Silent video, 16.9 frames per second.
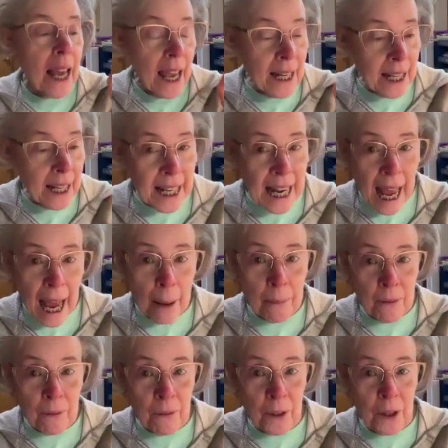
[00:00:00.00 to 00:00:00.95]
And it can
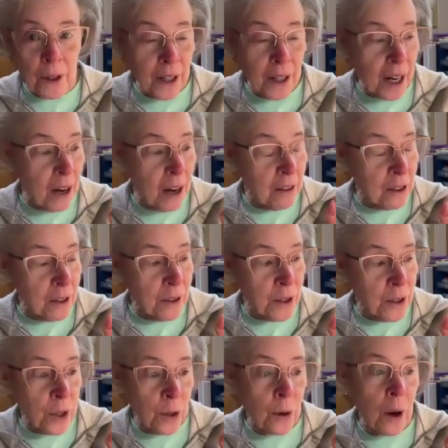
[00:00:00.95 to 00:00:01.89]
happen for your
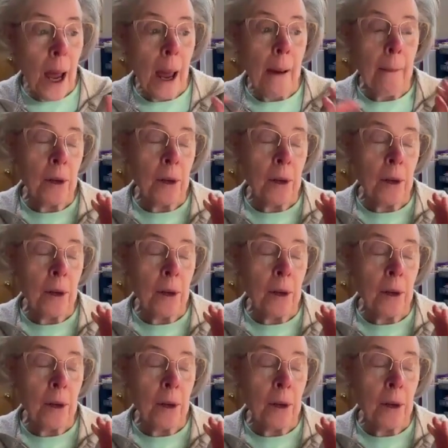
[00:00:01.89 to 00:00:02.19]
characters too.